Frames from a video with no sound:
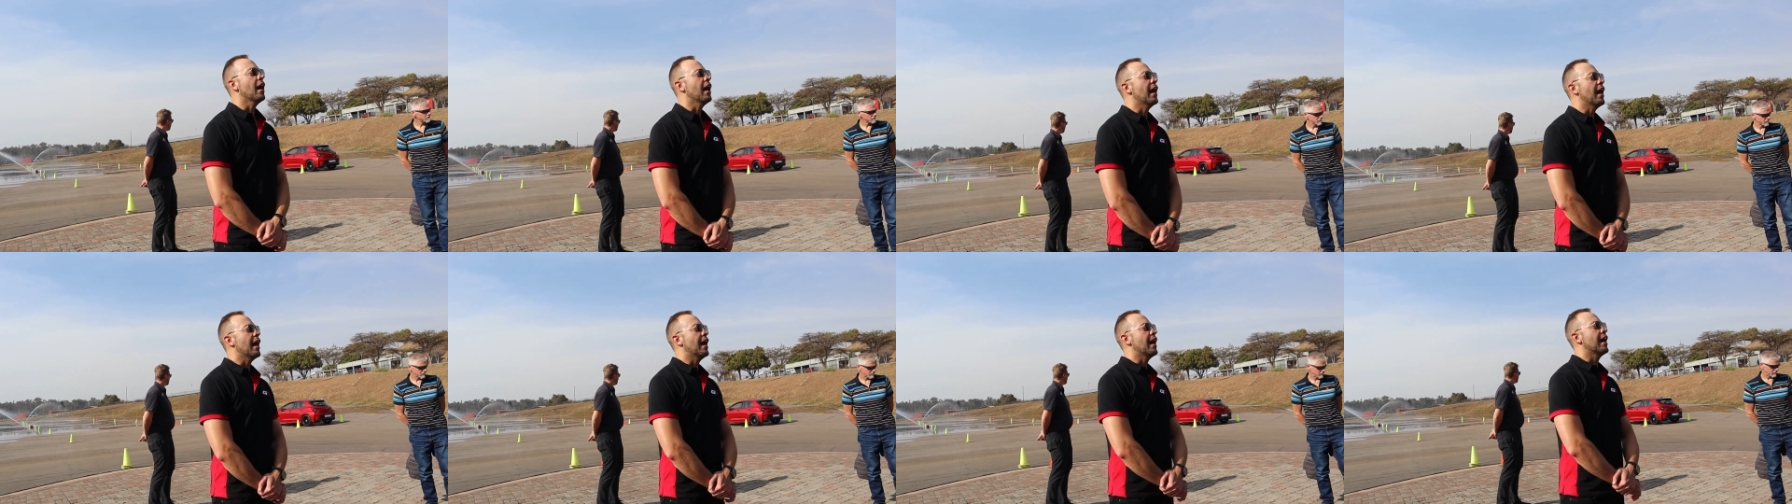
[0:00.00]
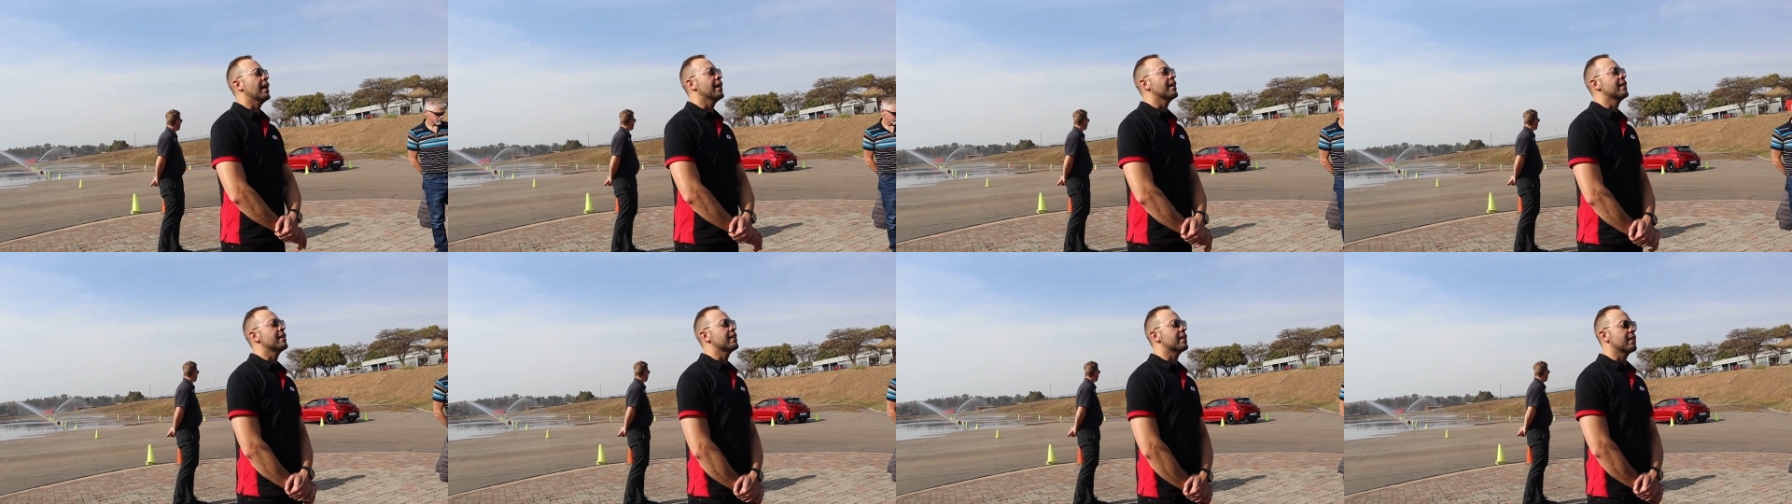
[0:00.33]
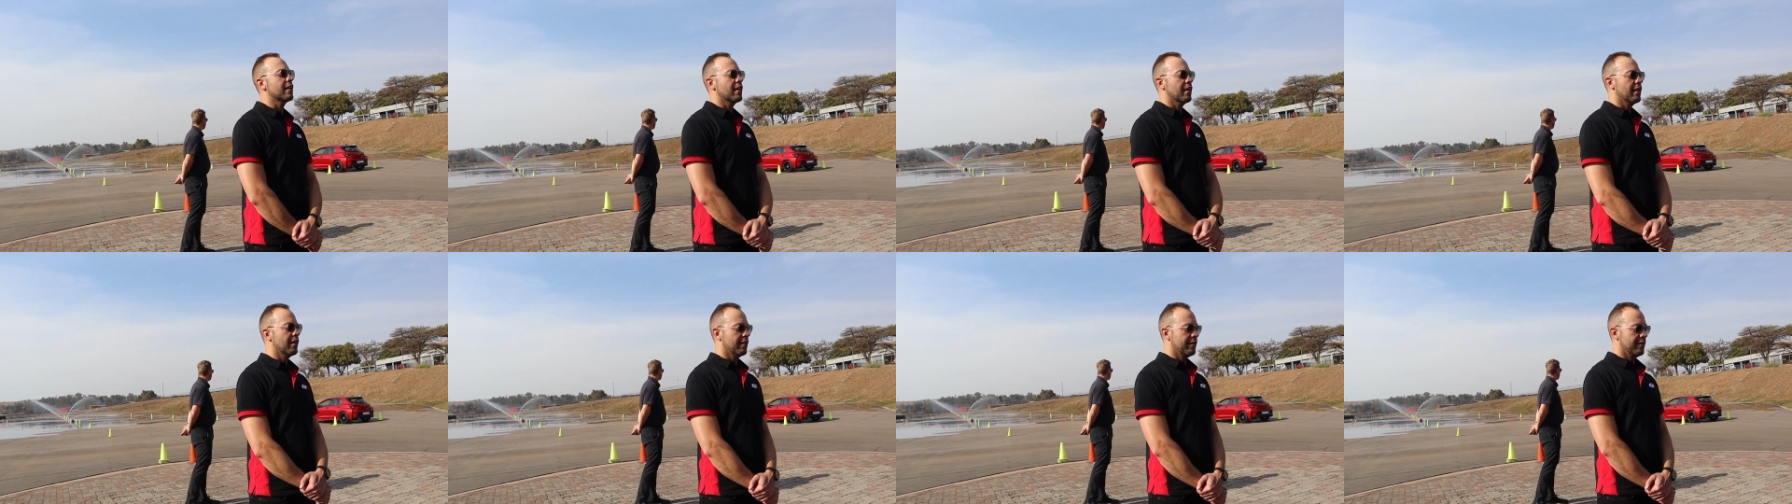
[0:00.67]
and
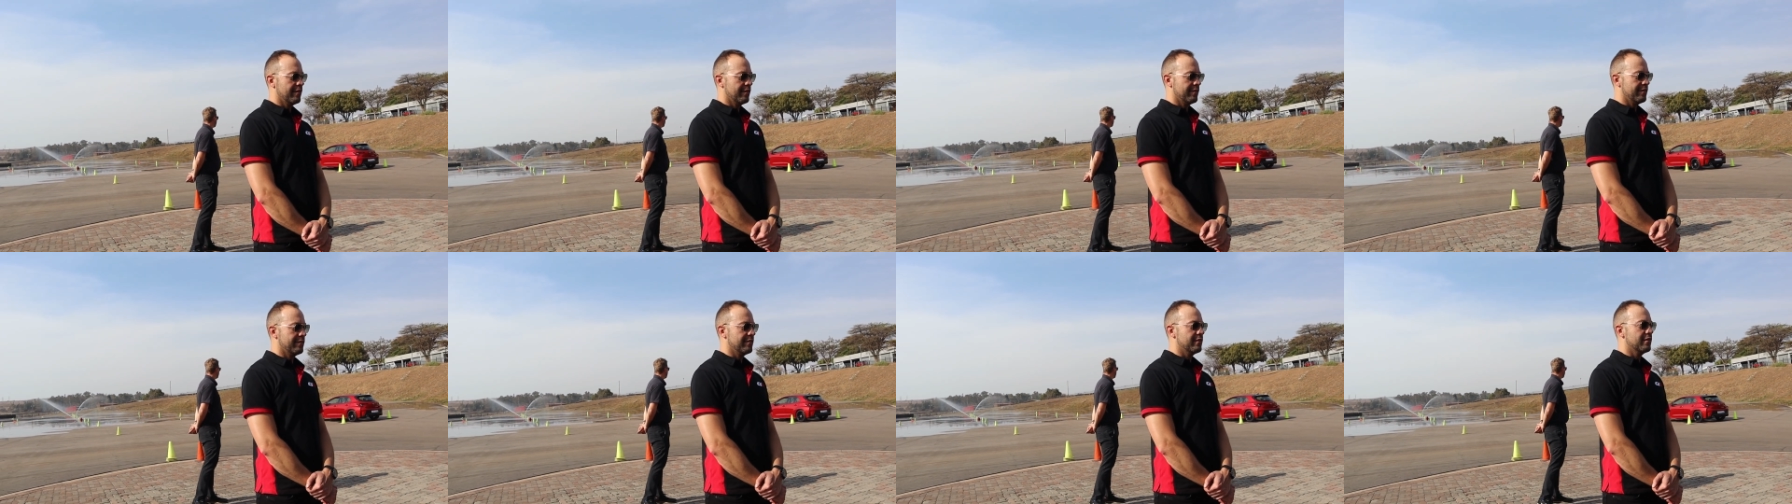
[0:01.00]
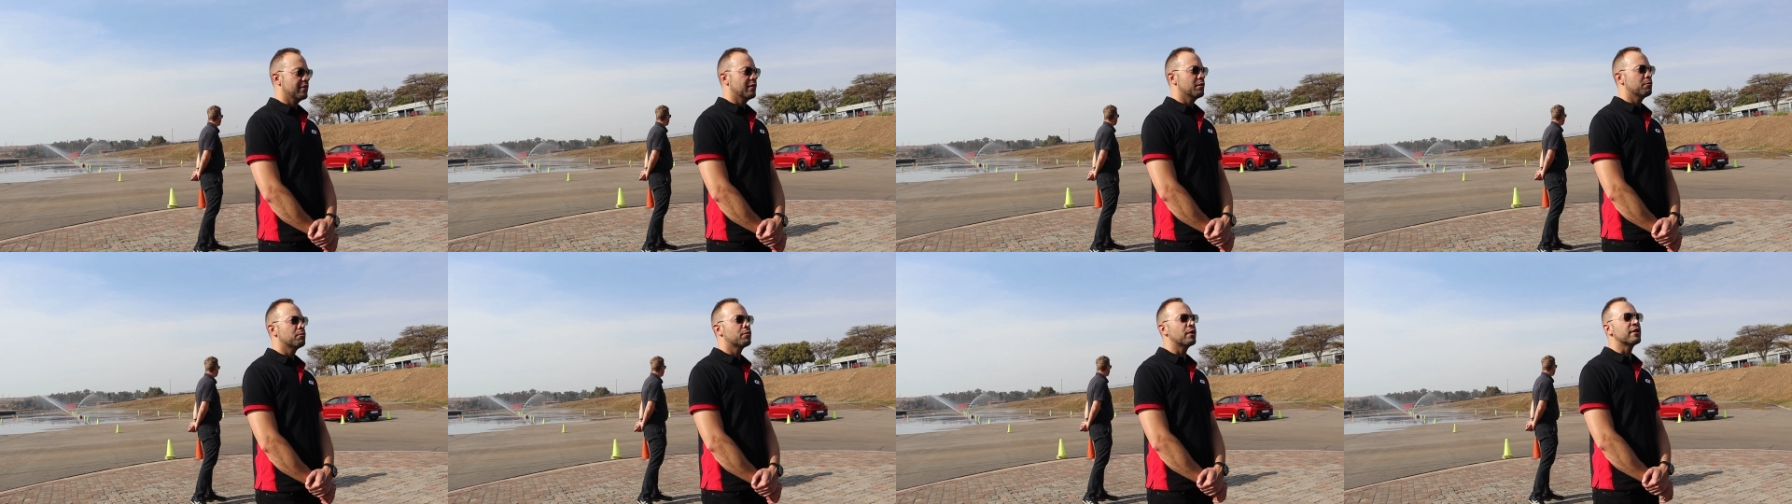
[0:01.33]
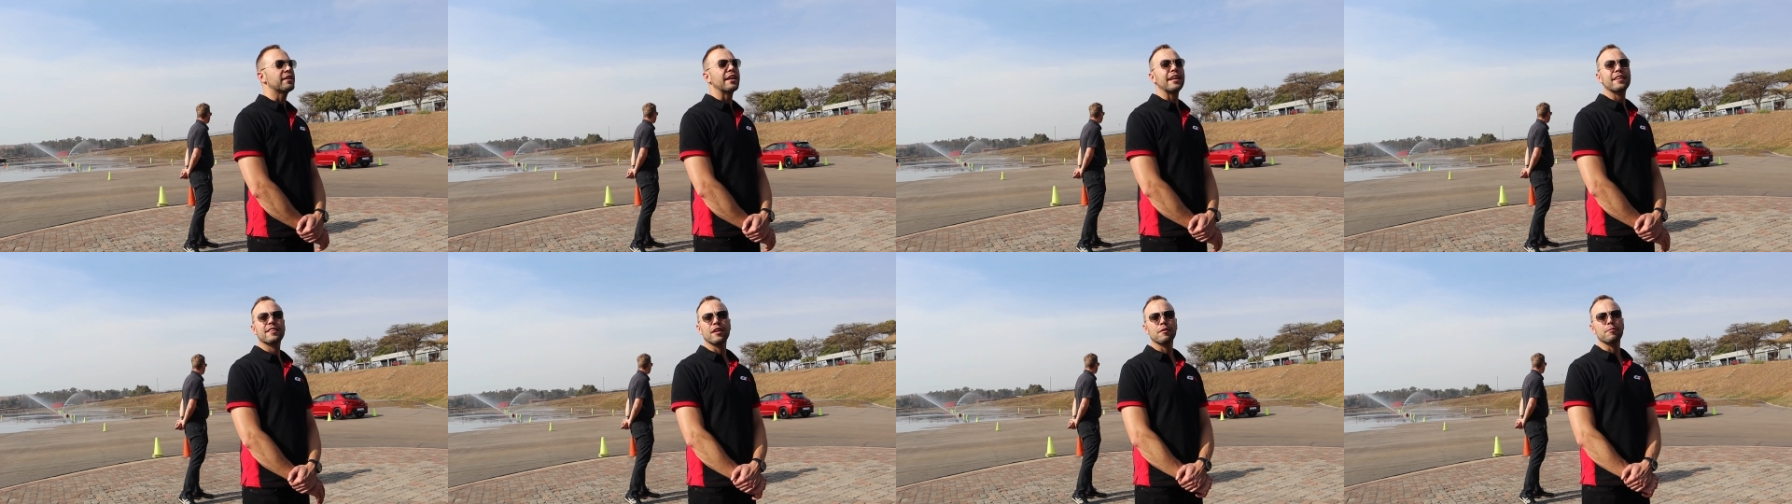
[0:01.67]

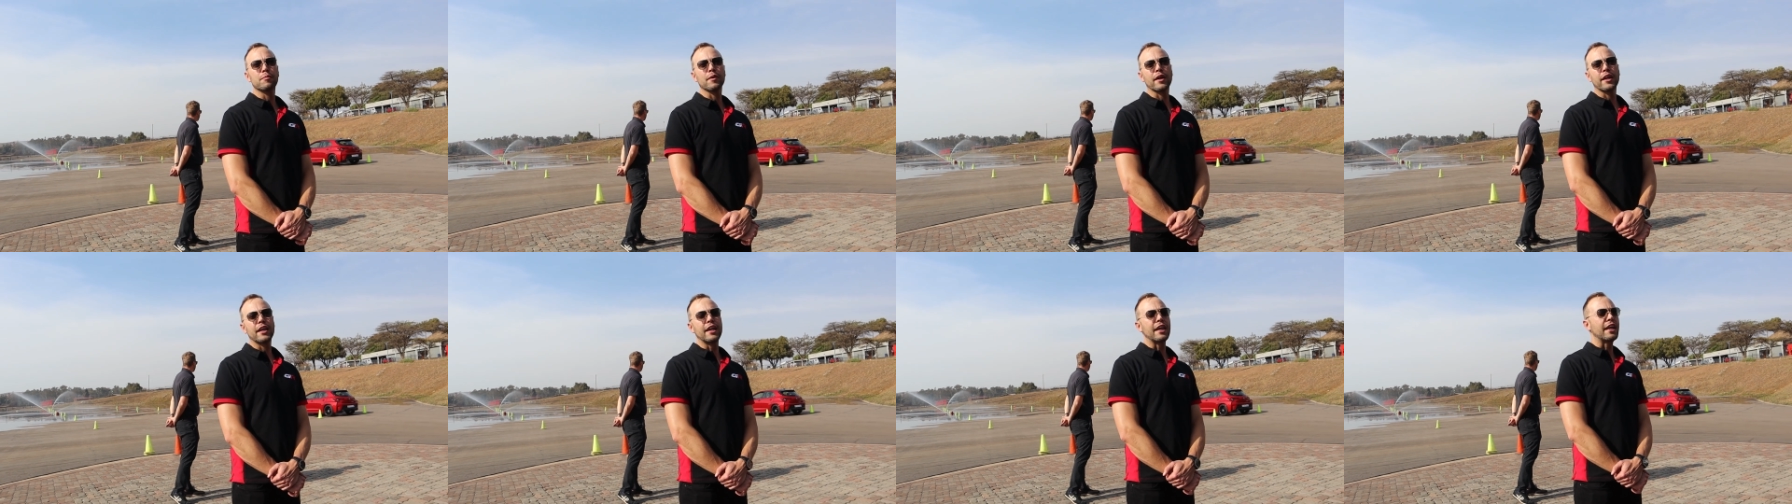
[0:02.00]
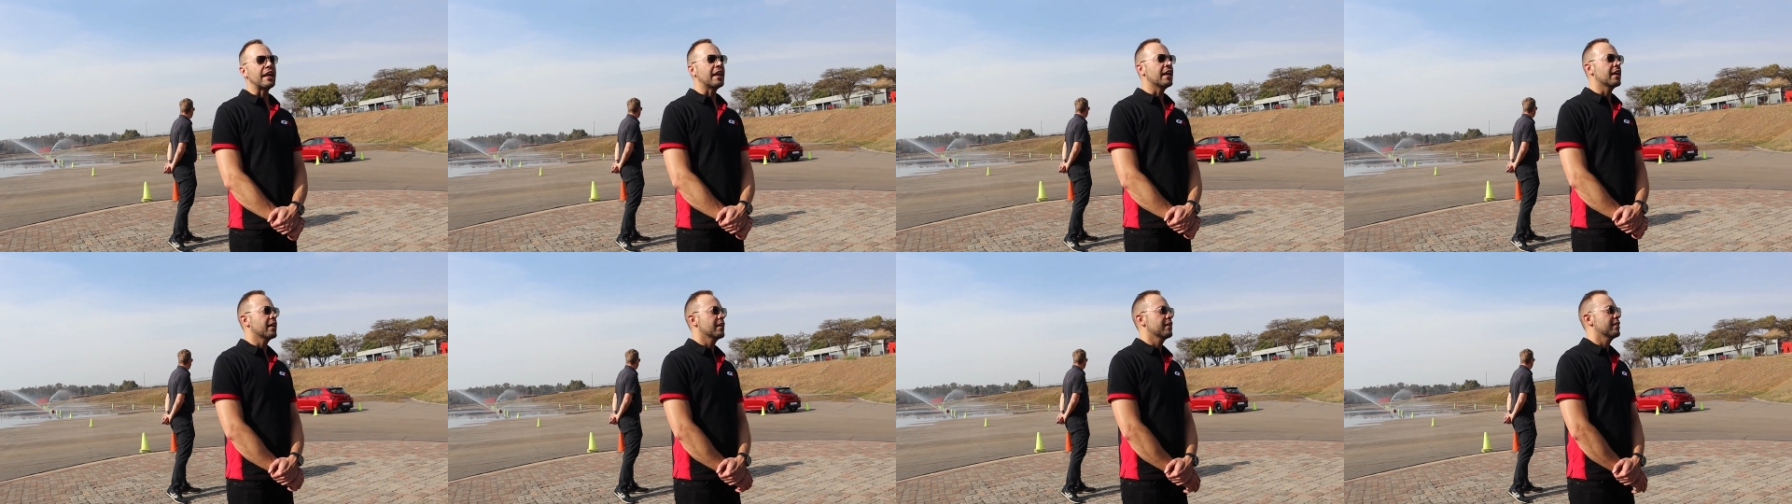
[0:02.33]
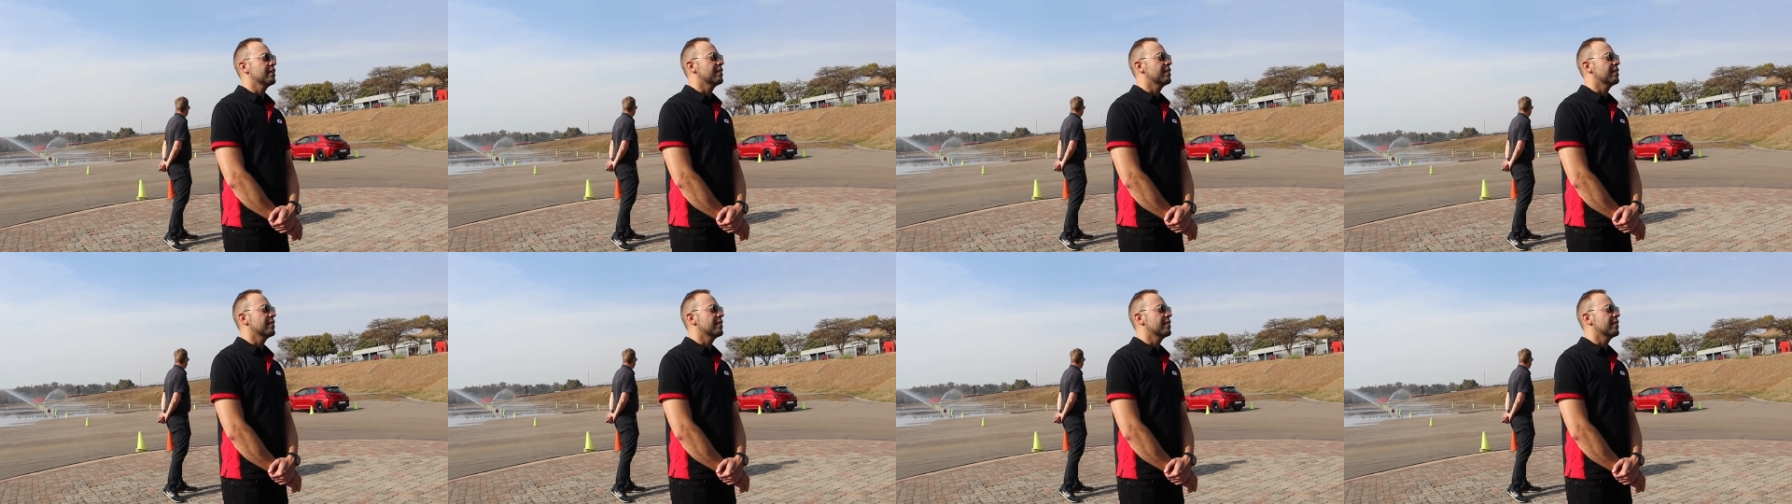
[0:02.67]
predictably,